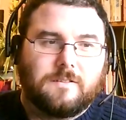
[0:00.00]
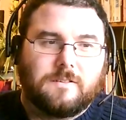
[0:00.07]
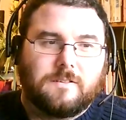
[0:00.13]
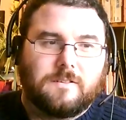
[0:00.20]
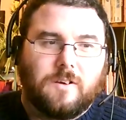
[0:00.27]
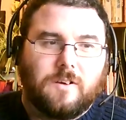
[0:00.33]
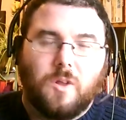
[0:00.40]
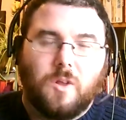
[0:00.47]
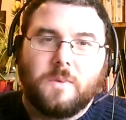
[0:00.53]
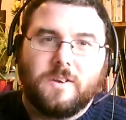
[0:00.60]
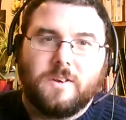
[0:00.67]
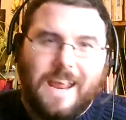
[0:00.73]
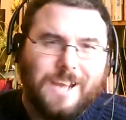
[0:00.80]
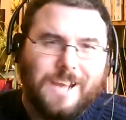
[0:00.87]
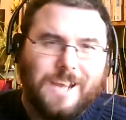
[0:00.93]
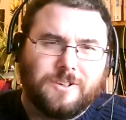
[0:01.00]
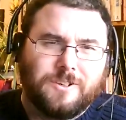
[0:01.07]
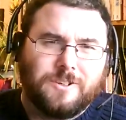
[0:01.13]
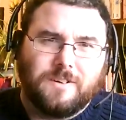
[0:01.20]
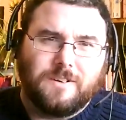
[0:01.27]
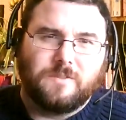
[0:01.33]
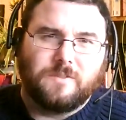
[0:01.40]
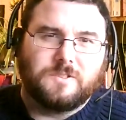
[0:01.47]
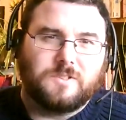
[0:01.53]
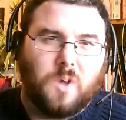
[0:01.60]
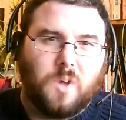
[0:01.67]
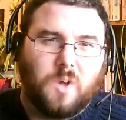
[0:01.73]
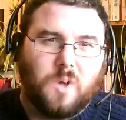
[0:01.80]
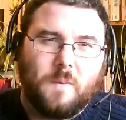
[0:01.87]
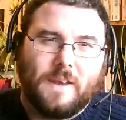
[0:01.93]
culmination of
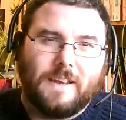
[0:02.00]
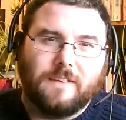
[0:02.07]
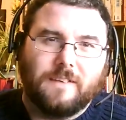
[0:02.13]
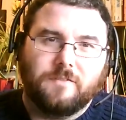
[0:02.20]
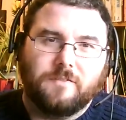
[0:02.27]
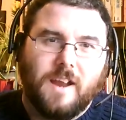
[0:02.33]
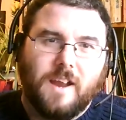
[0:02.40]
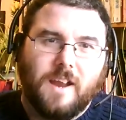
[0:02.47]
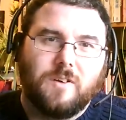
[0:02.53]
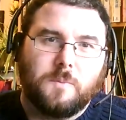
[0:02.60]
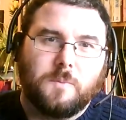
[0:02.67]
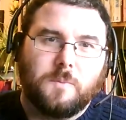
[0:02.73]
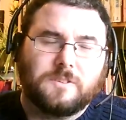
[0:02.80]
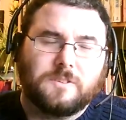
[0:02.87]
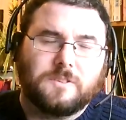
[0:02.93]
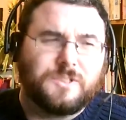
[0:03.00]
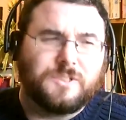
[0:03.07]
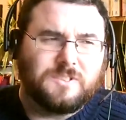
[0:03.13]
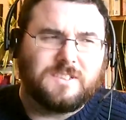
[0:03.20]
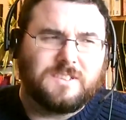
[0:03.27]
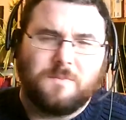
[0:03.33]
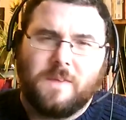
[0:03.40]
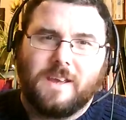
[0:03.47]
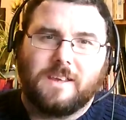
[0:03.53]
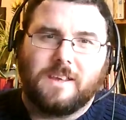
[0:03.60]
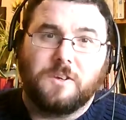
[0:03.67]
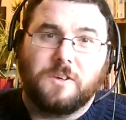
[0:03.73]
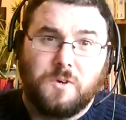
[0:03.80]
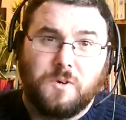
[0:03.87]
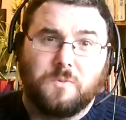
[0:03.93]
so many variables just to make
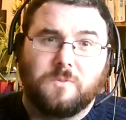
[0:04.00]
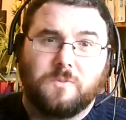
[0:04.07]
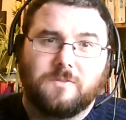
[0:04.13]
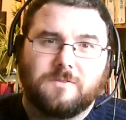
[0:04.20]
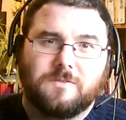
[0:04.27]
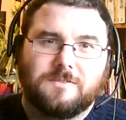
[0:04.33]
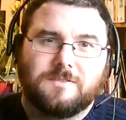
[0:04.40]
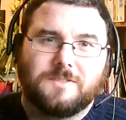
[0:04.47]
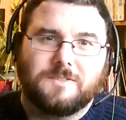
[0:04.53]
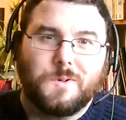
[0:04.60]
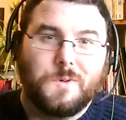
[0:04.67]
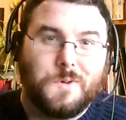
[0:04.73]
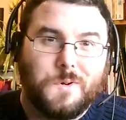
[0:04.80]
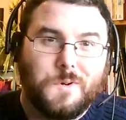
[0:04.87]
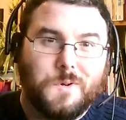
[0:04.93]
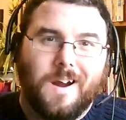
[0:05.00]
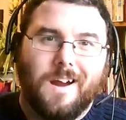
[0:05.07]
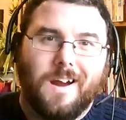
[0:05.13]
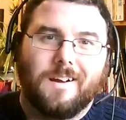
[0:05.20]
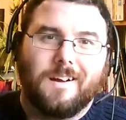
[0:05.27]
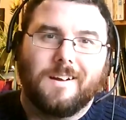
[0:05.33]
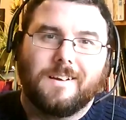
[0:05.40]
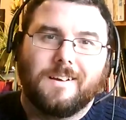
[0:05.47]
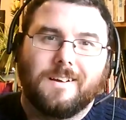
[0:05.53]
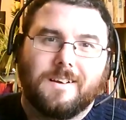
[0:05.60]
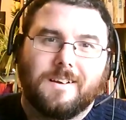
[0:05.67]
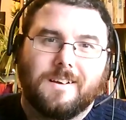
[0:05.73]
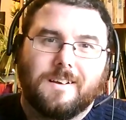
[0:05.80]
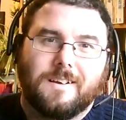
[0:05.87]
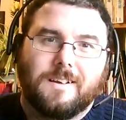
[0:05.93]
you who you are.
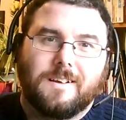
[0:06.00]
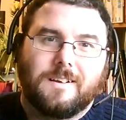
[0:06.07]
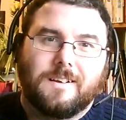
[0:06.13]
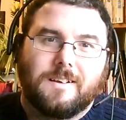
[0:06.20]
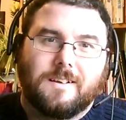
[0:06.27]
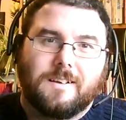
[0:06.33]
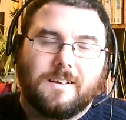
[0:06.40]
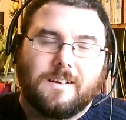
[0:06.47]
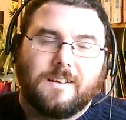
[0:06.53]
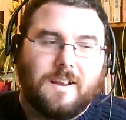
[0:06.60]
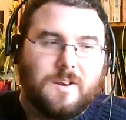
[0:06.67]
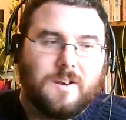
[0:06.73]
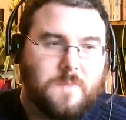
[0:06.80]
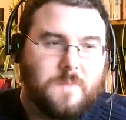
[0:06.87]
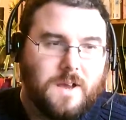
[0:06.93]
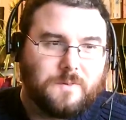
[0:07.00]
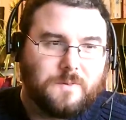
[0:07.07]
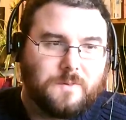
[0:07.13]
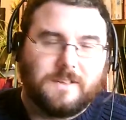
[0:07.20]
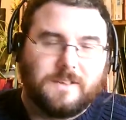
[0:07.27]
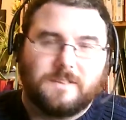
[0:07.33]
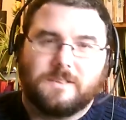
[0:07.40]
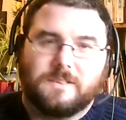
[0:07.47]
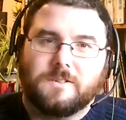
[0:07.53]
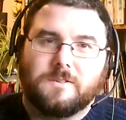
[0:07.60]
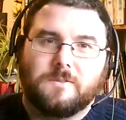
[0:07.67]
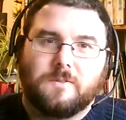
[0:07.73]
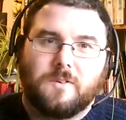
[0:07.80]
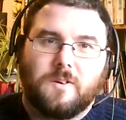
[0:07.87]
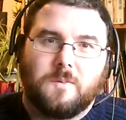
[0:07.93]
And no matter what you
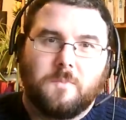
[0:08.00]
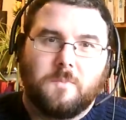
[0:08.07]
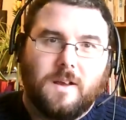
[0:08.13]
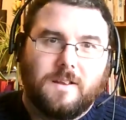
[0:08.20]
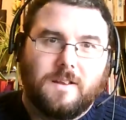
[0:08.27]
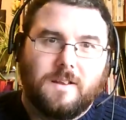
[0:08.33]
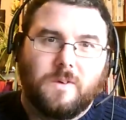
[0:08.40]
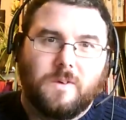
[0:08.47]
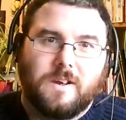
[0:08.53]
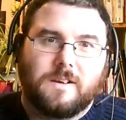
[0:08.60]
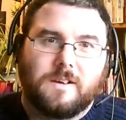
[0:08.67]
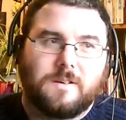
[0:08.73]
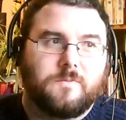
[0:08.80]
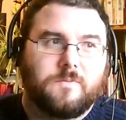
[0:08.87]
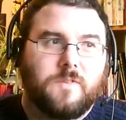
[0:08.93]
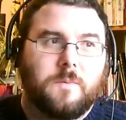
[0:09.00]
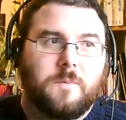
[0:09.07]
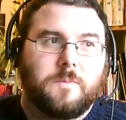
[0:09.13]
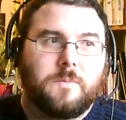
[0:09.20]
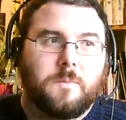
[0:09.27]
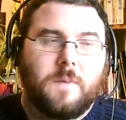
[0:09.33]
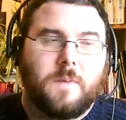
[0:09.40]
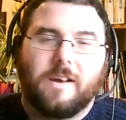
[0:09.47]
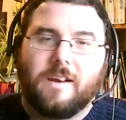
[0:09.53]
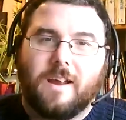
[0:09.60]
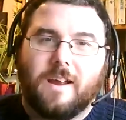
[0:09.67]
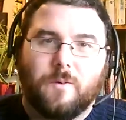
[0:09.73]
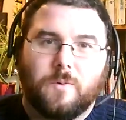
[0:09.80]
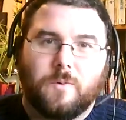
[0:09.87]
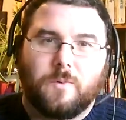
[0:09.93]
do, no matter where you come from, no matter
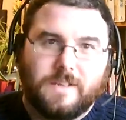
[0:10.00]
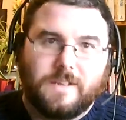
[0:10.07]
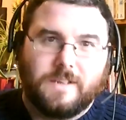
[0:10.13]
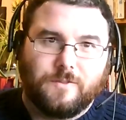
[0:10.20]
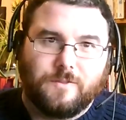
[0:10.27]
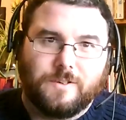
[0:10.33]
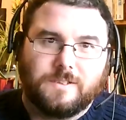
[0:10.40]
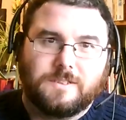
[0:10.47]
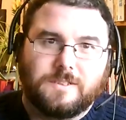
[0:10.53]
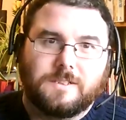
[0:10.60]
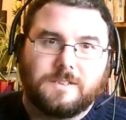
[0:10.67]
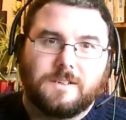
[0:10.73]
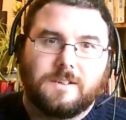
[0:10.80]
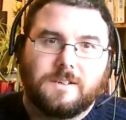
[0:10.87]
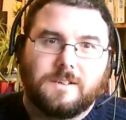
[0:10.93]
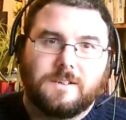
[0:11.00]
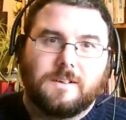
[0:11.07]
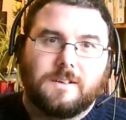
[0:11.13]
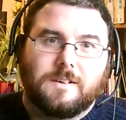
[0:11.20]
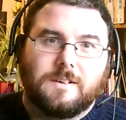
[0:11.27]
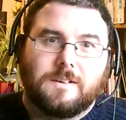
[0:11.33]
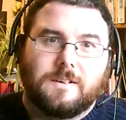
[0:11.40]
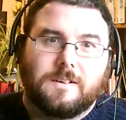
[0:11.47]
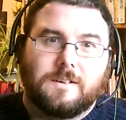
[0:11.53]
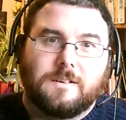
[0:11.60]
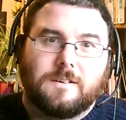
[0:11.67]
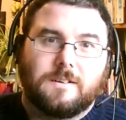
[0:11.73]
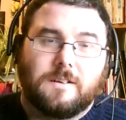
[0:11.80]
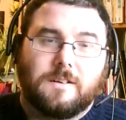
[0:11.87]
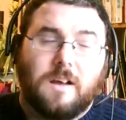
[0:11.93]
how we're different,
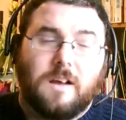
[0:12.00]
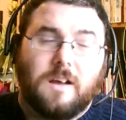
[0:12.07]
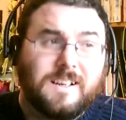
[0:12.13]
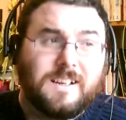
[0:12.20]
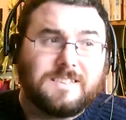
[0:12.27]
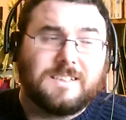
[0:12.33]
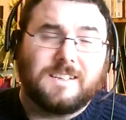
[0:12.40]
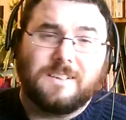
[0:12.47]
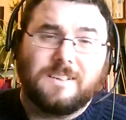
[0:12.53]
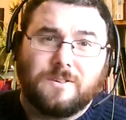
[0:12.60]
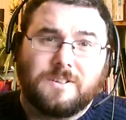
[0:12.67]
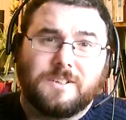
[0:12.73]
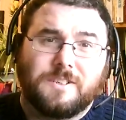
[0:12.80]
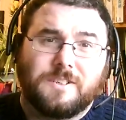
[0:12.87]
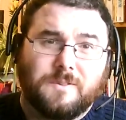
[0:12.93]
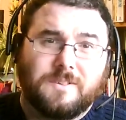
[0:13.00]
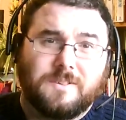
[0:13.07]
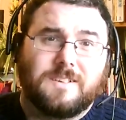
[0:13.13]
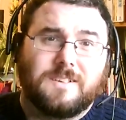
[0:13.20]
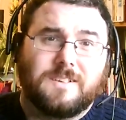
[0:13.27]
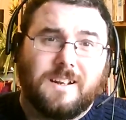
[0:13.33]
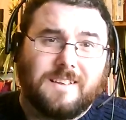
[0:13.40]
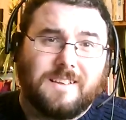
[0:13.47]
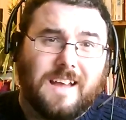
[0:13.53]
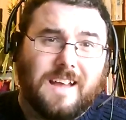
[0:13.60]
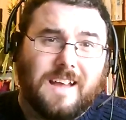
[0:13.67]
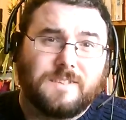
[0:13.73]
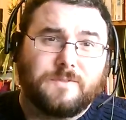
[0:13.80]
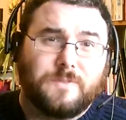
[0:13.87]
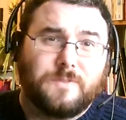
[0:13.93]
I can still look at you and say that
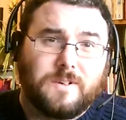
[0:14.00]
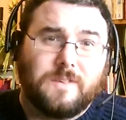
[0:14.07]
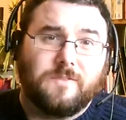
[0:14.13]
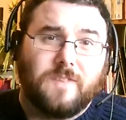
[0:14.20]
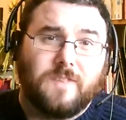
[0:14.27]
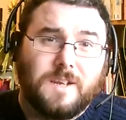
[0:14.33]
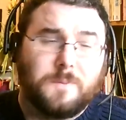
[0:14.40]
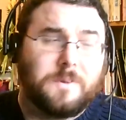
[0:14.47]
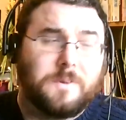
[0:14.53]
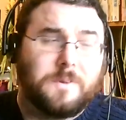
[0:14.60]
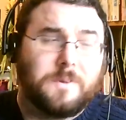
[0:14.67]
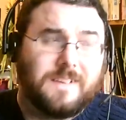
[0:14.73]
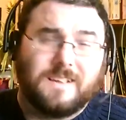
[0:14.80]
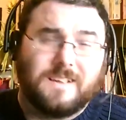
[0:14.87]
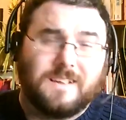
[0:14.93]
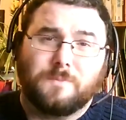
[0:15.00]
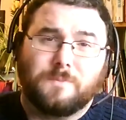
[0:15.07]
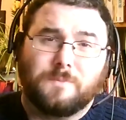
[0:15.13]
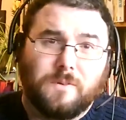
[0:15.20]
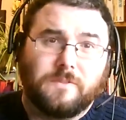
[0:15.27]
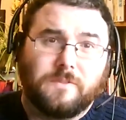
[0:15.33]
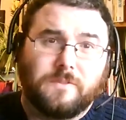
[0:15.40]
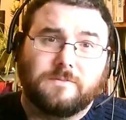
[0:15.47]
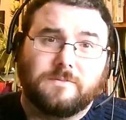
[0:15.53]
that is fucking valuable and that is beautiful.